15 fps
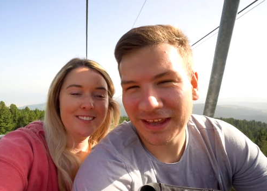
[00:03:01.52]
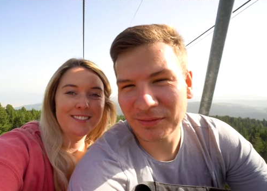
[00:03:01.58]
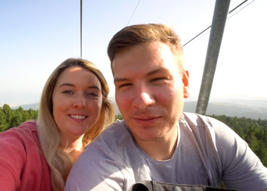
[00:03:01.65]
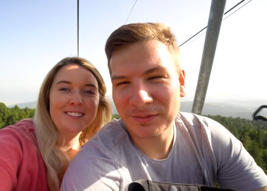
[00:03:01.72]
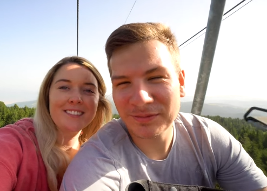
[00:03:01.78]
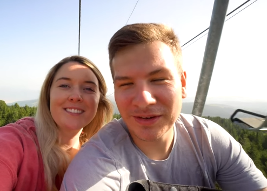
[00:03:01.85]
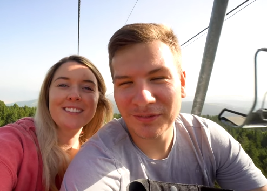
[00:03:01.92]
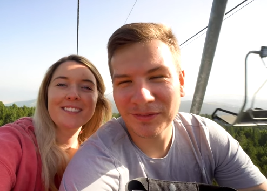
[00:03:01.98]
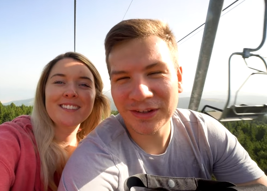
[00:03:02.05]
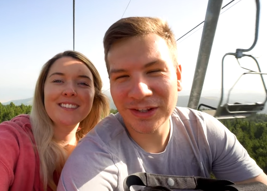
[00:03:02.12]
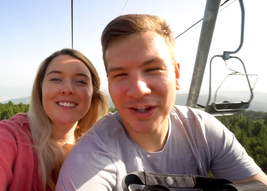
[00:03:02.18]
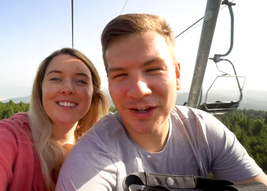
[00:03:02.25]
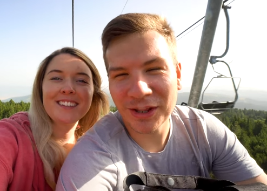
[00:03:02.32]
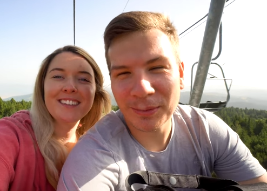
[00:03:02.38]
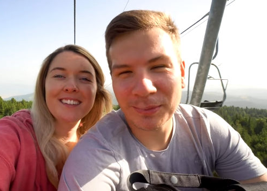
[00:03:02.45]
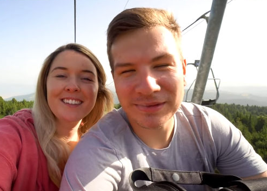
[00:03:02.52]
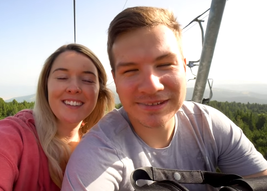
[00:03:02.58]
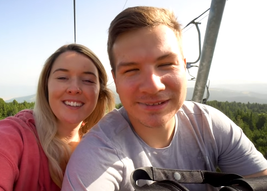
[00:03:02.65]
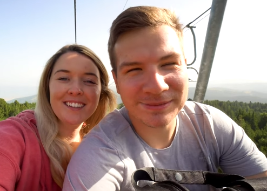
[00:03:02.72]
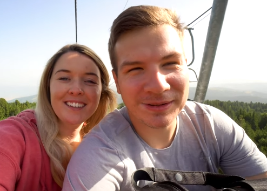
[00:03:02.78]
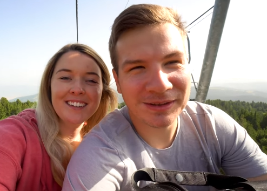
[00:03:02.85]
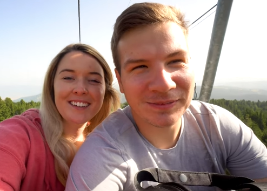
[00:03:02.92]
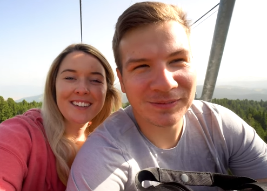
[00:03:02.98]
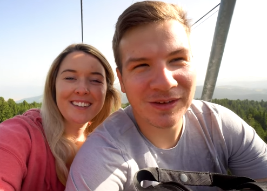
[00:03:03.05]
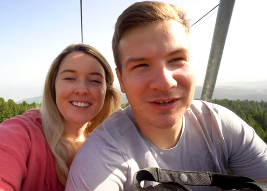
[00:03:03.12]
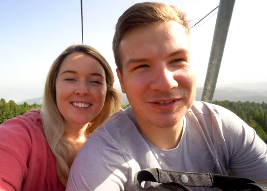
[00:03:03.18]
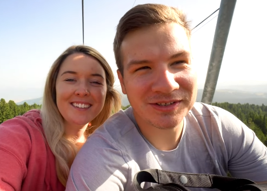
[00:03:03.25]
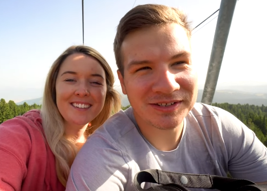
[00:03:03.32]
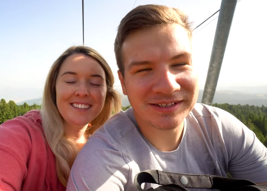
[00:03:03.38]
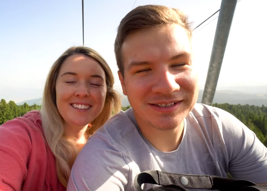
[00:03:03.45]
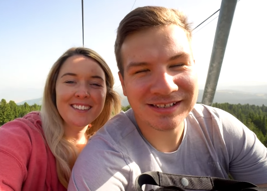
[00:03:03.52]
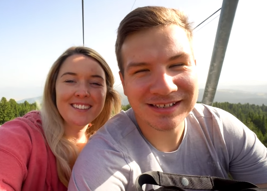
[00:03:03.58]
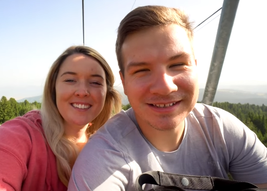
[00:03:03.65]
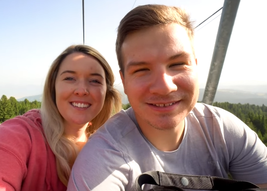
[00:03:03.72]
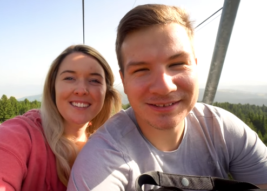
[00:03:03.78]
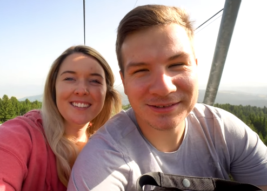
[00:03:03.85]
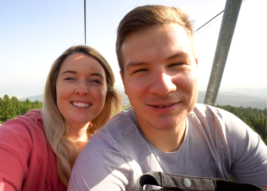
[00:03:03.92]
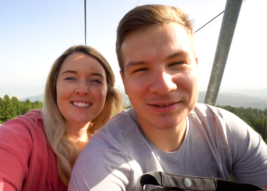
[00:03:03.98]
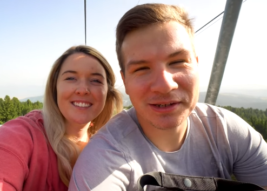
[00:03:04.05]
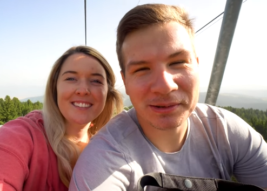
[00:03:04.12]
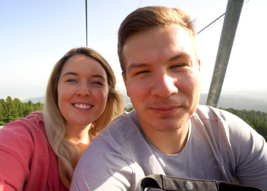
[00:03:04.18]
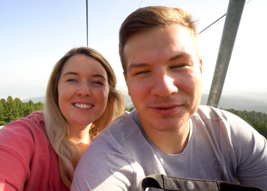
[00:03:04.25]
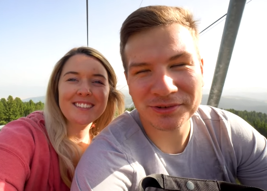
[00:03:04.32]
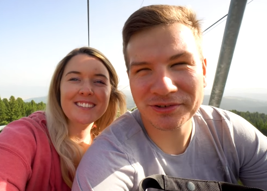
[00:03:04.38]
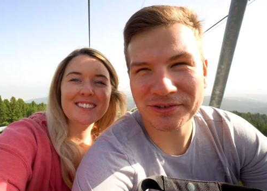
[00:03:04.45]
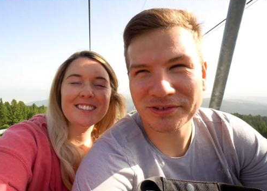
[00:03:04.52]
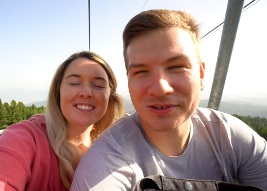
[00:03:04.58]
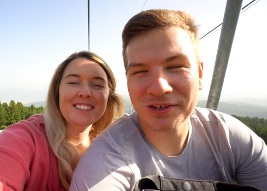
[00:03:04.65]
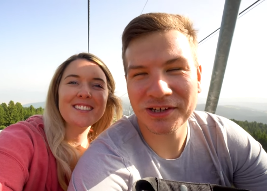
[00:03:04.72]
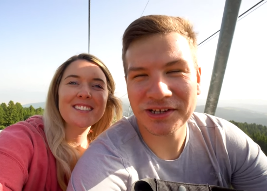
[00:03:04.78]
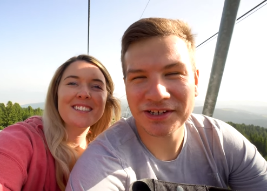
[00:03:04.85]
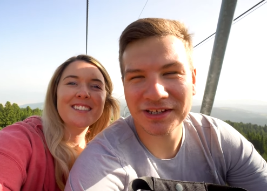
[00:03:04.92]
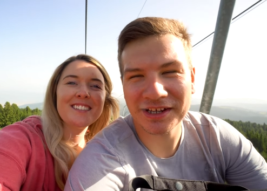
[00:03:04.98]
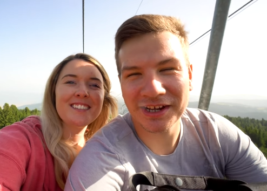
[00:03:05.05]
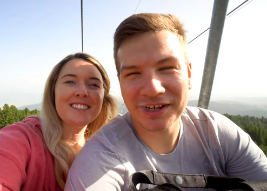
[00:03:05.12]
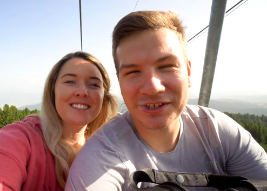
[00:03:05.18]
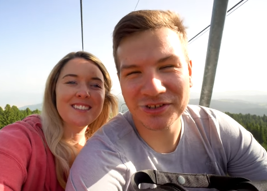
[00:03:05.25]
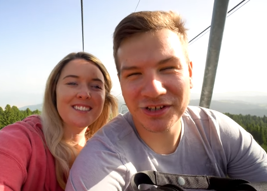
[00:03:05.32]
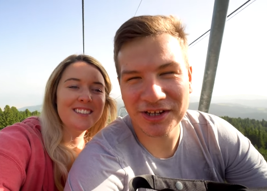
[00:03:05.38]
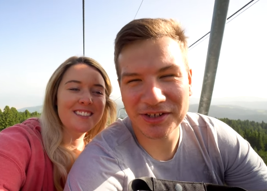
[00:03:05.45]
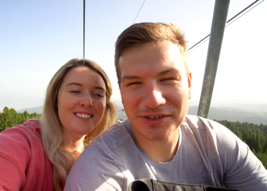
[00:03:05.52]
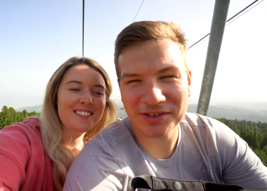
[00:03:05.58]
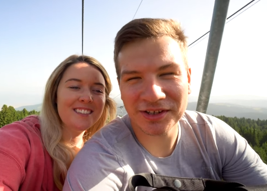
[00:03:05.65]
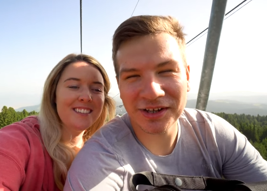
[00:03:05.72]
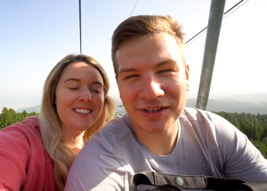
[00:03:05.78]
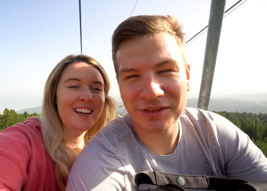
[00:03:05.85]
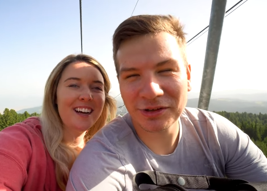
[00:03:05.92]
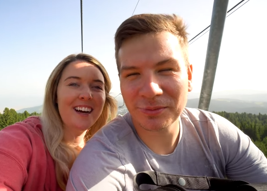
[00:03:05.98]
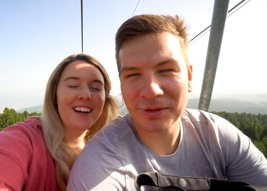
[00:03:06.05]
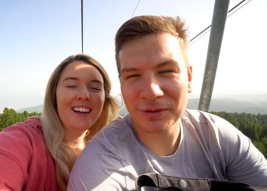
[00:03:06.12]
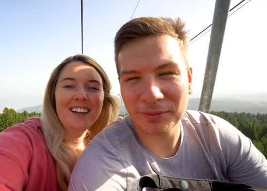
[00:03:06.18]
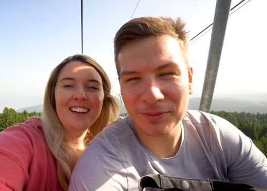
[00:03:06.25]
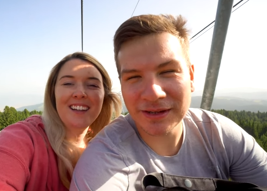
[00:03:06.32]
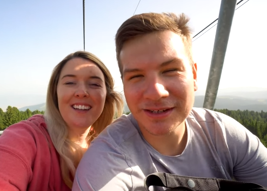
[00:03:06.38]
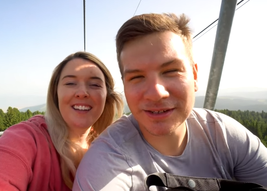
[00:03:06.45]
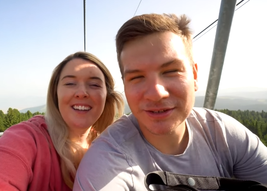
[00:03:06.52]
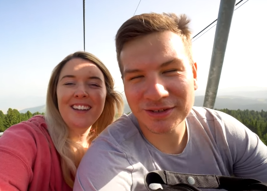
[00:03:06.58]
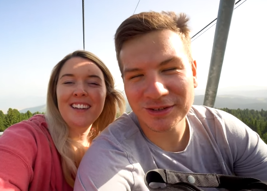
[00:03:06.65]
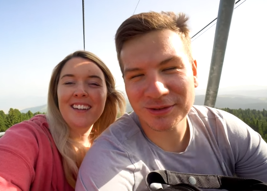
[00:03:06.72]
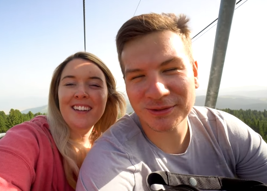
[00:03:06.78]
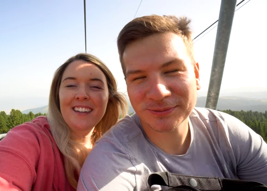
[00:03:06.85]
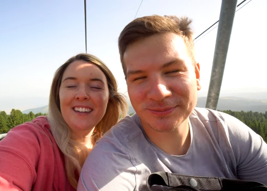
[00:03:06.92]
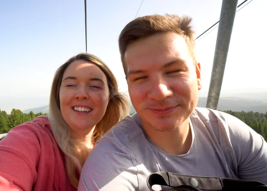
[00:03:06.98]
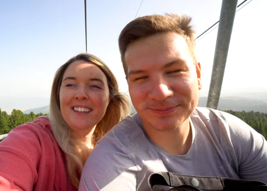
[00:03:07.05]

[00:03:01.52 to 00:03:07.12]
Speaker 1: Yeah, we've definitely gone up in some elevation, and so the temperature's starting to kind of change a lot. Yeah. A little bit of wind too.